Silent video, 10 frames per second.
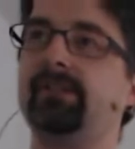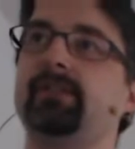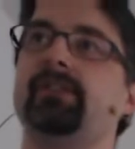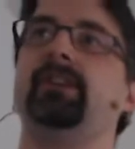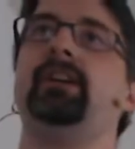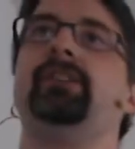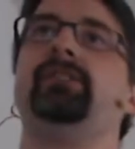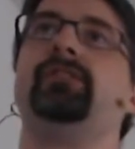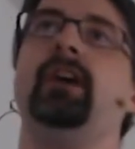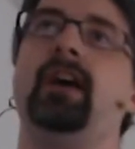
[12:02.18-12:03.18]

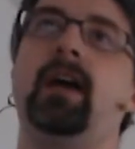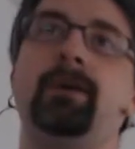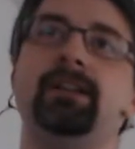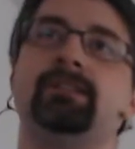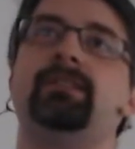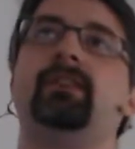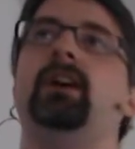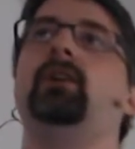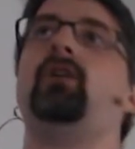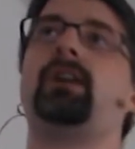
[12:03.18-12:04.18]
instances emit
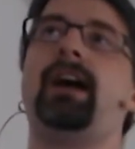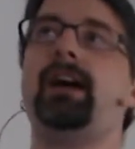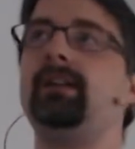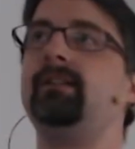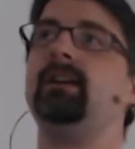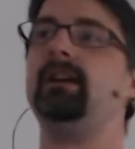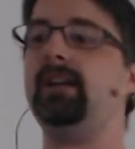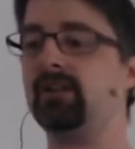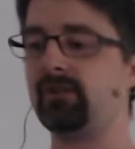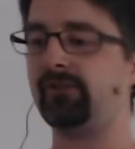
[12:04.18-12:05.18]
a log line
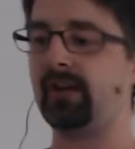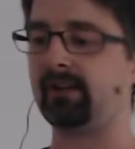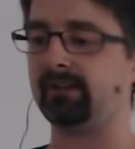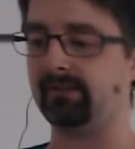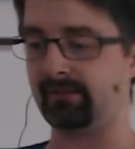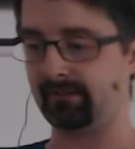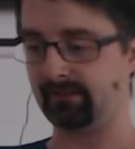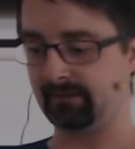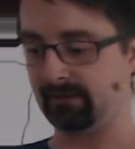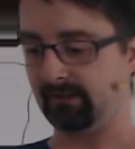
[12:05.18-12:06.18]
each second.
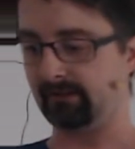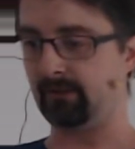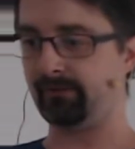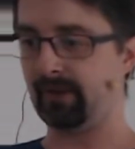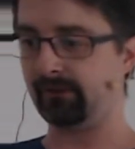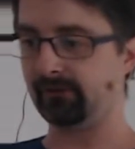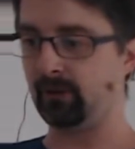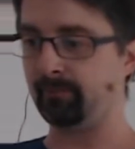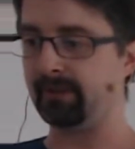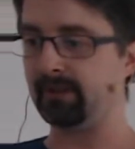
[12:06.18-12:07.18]
So if I
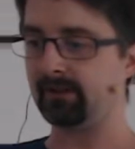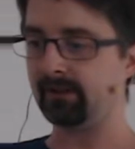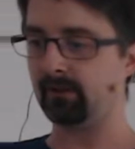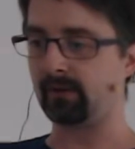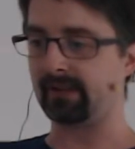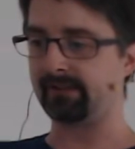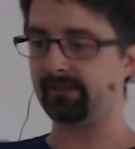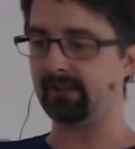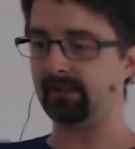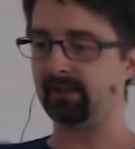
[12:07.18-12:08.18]
stop here, you can
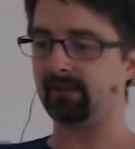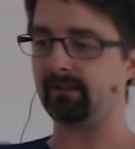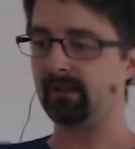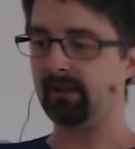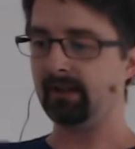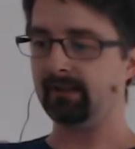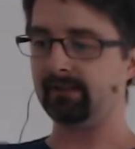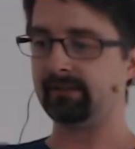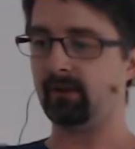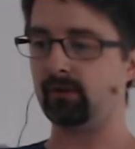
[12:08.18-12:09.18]
see here
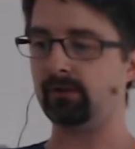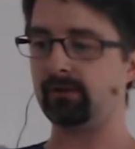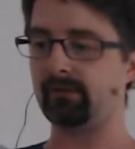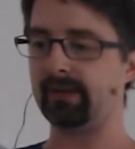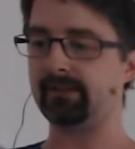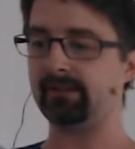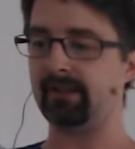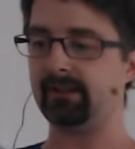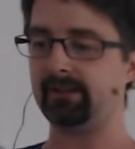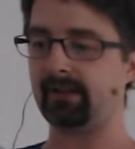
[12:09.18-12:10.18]
already
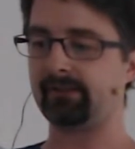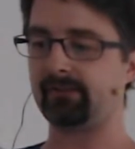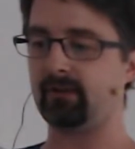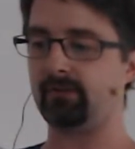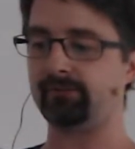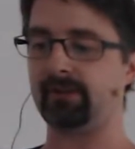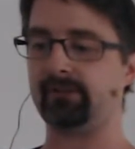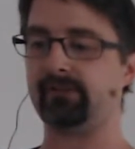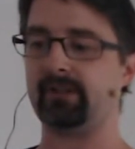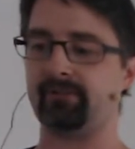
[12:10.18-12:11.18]
the index of these